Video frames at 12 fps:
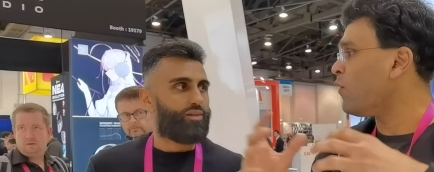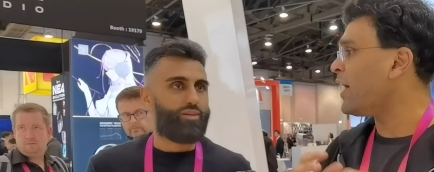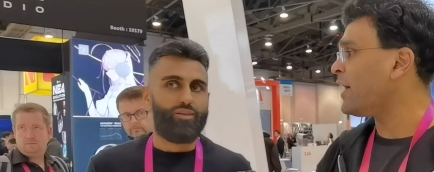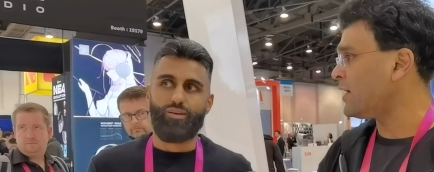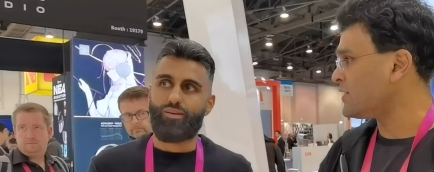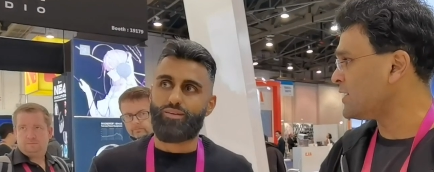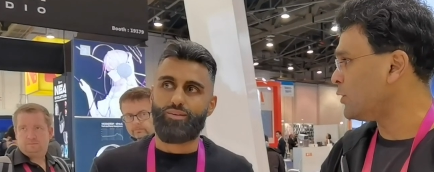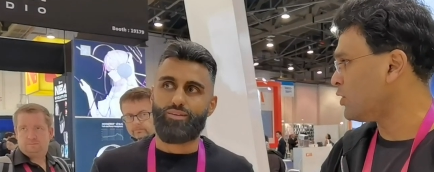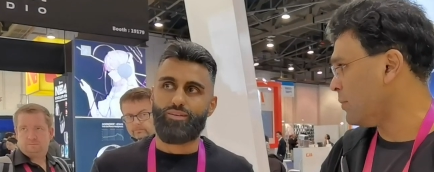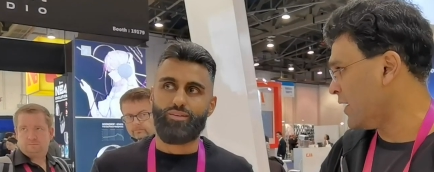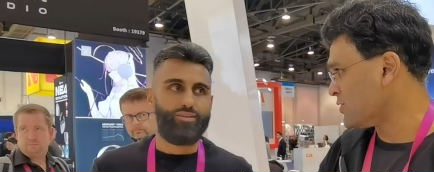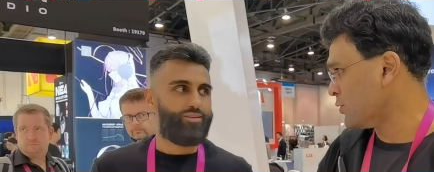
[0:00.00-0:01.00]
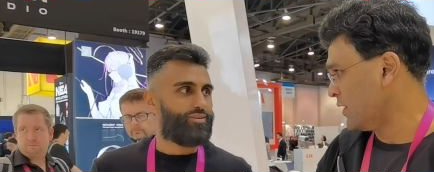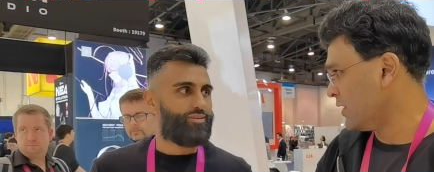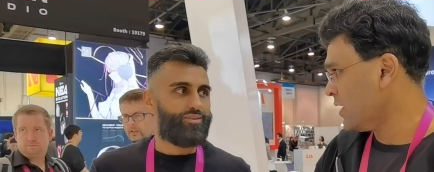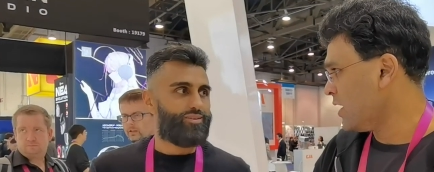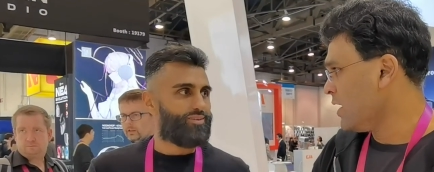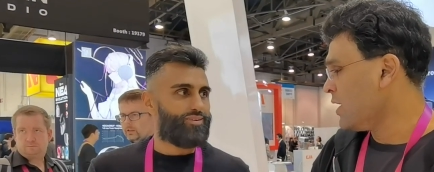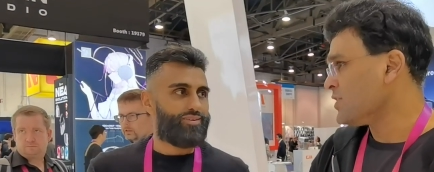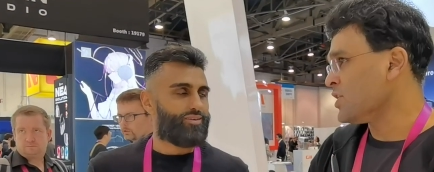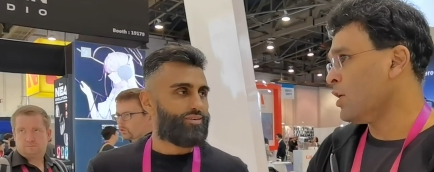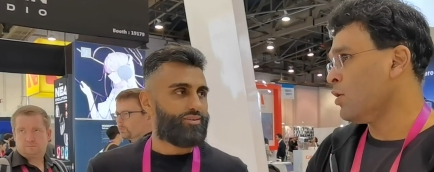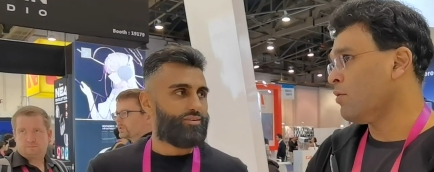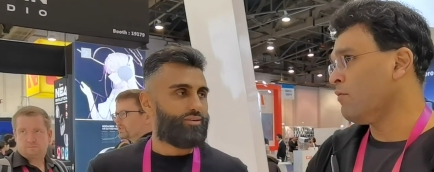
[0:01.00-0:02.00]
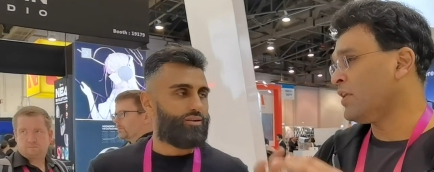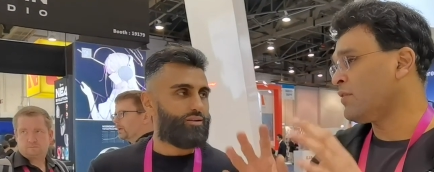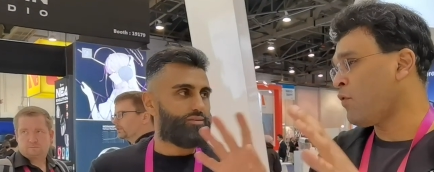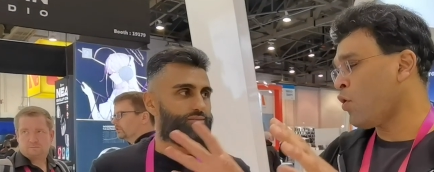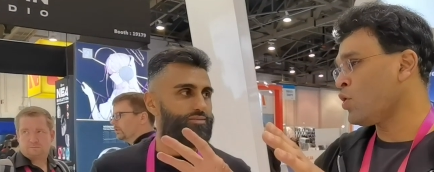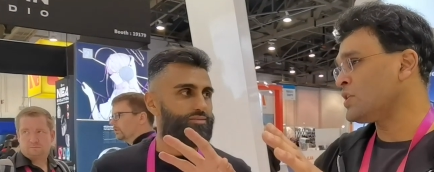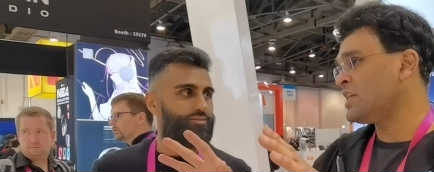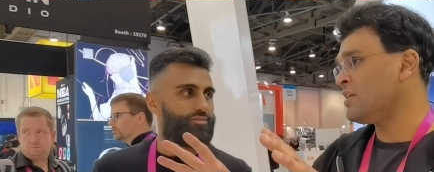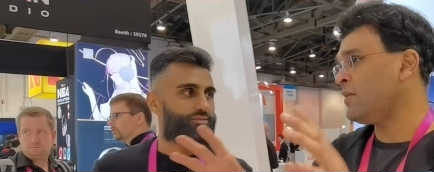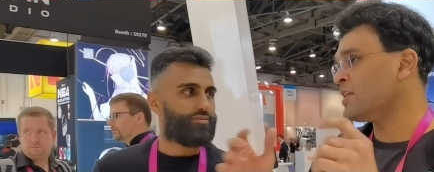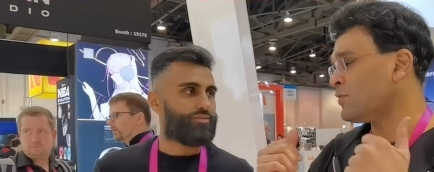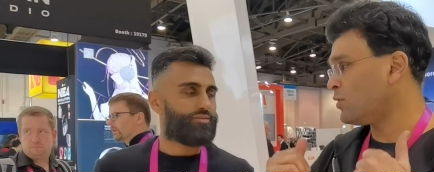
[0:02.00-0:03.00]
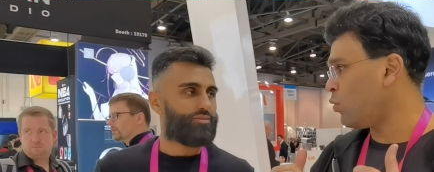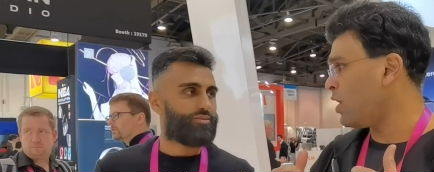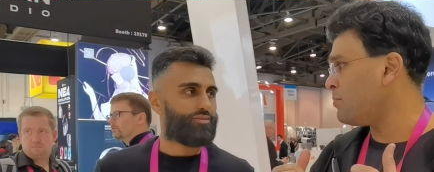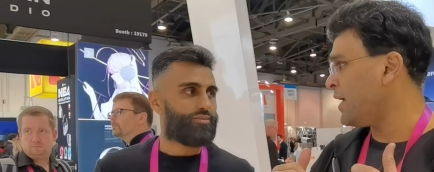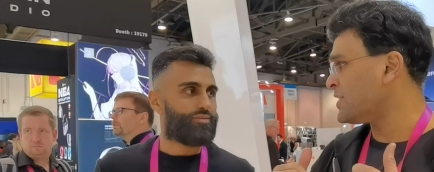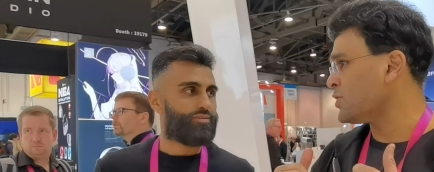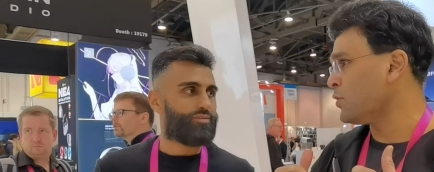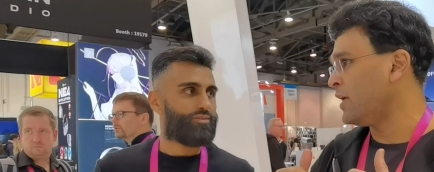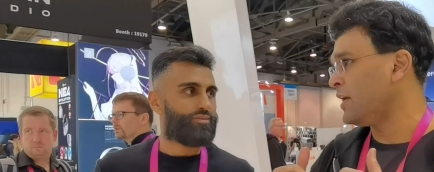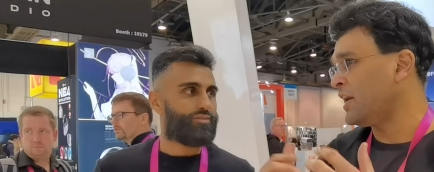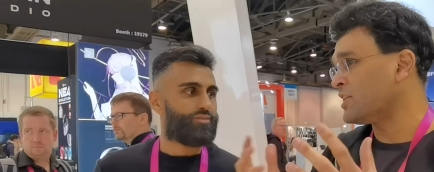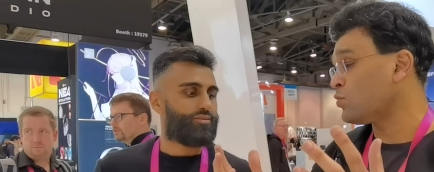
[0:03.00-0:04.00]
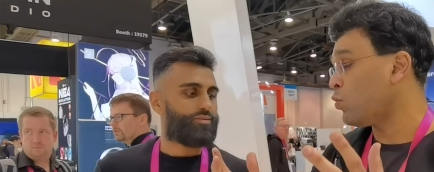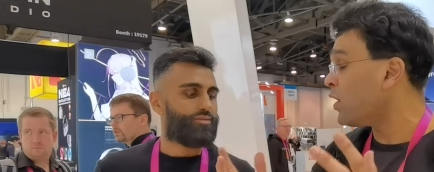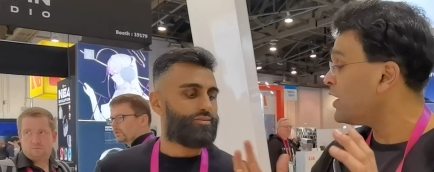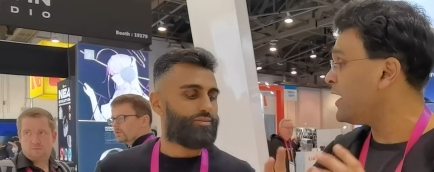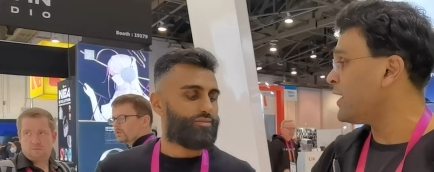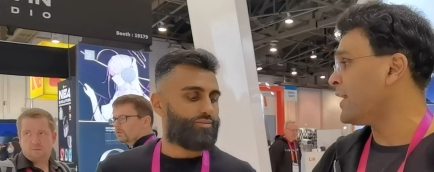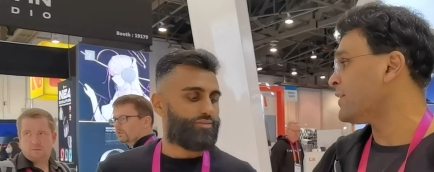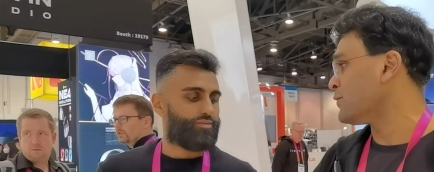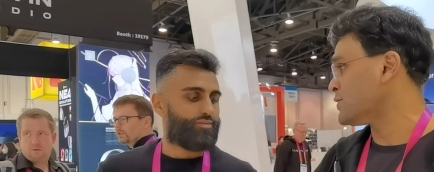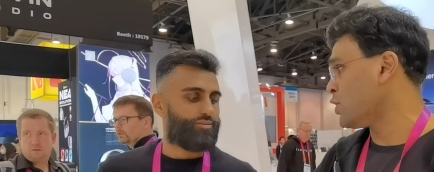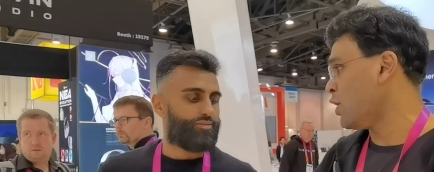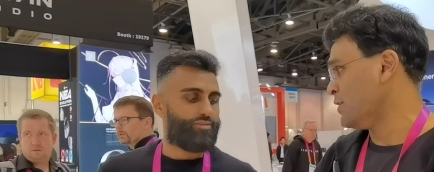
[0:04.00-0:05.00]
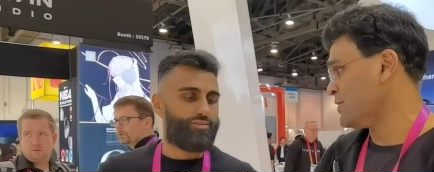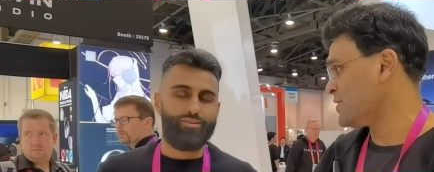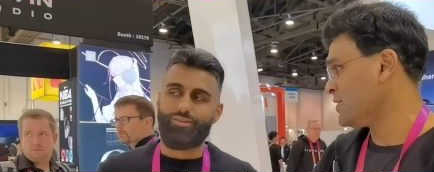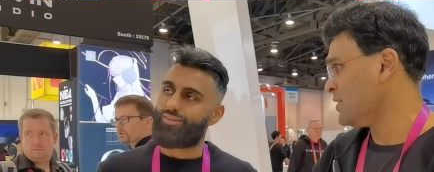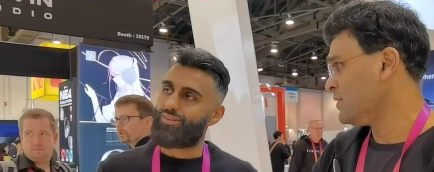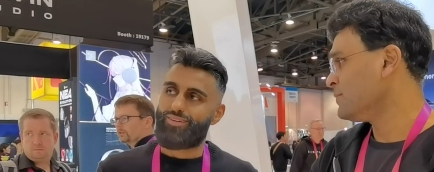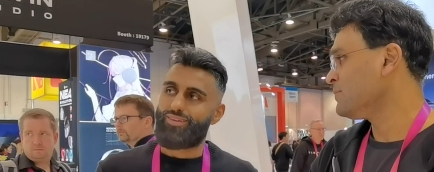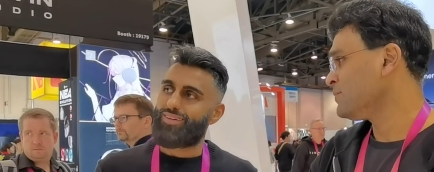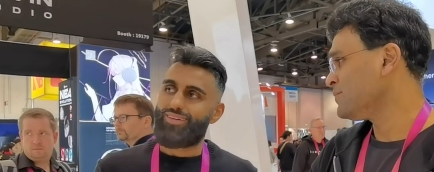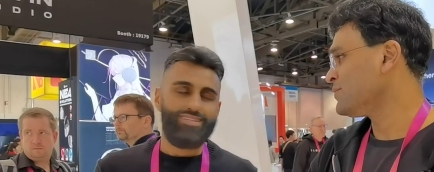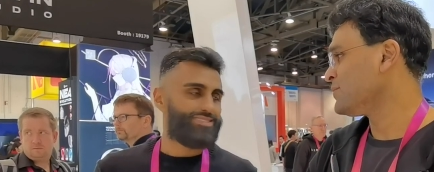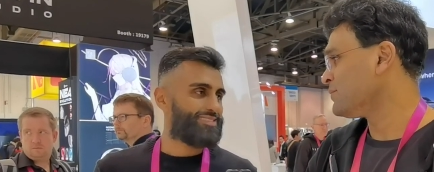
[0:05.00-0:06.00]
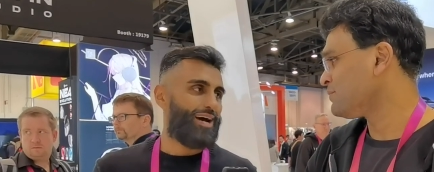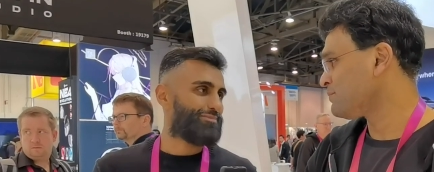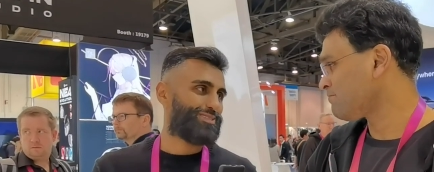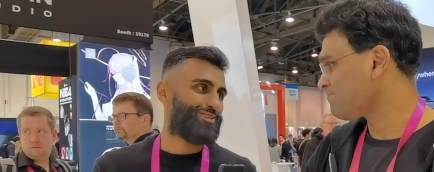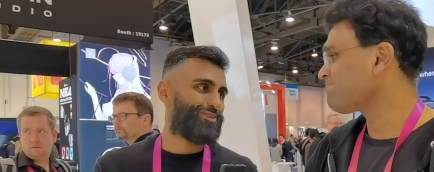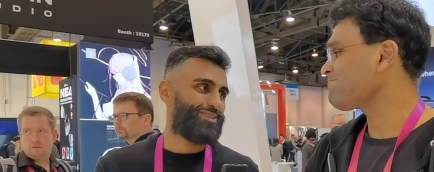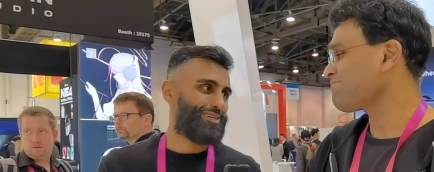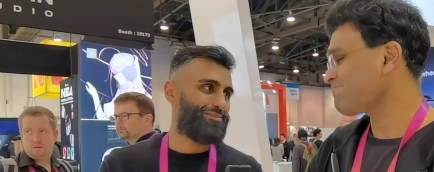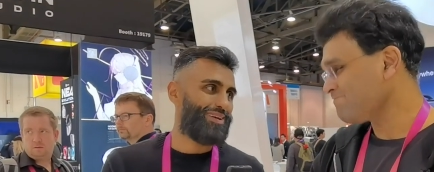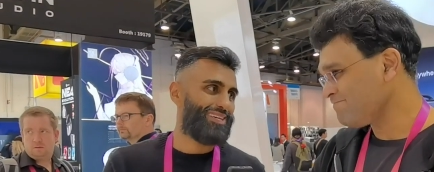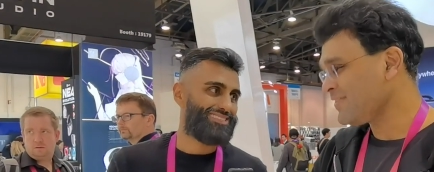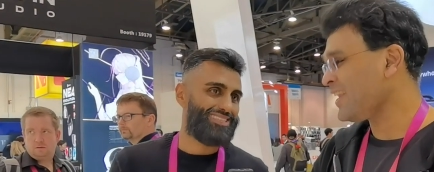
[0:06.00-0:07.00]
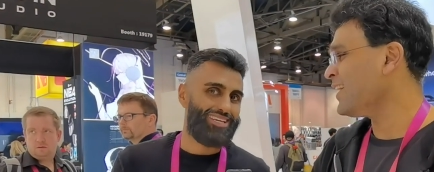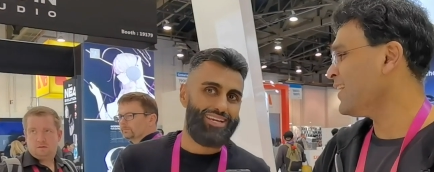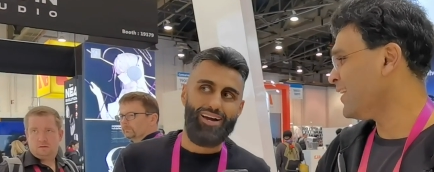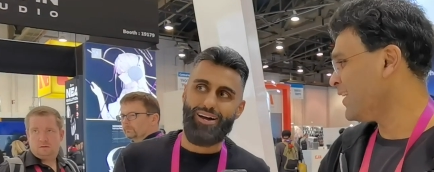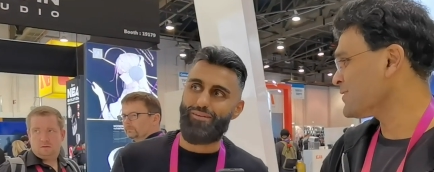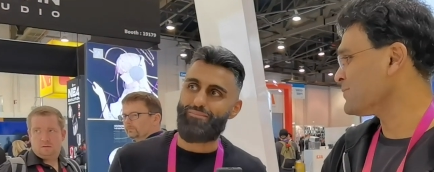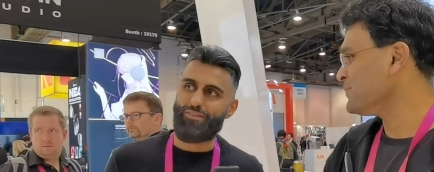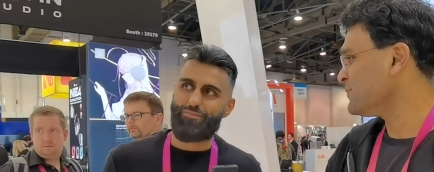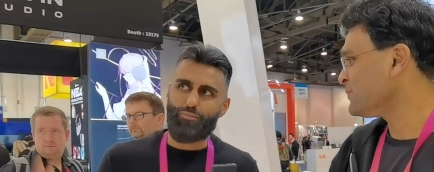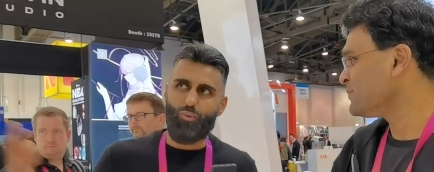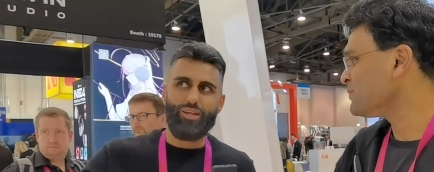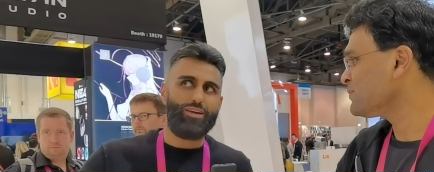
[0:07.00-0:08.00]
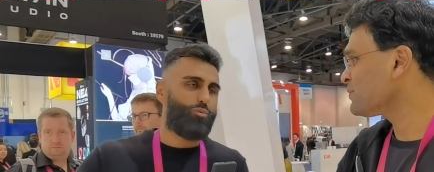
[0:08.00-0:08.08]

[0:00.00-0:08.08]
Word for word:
Speaker 1: wirelessly to the base unit. So with four TVs with one base unit, it is only $9,000.
Speaker 2: This is absolutely amazing. Um, if people want to get